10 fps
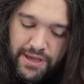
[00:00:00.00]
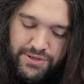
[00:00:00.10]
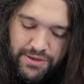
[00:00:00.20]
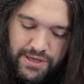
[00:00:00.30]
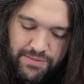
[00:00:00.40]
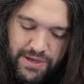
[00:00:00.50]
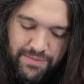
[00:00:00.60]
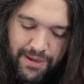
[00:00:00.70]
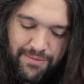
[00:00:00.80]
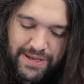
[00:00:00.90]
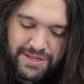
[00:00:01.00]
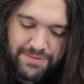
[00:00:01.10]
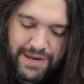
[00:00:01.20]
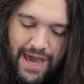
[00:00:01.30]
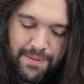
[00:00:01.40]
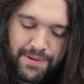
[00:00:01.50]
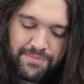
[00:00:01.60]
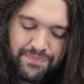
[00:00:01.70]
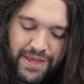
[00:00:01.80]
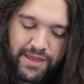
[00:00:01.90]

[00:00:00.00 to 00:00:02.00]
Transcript: So I think we can maybe make something happen.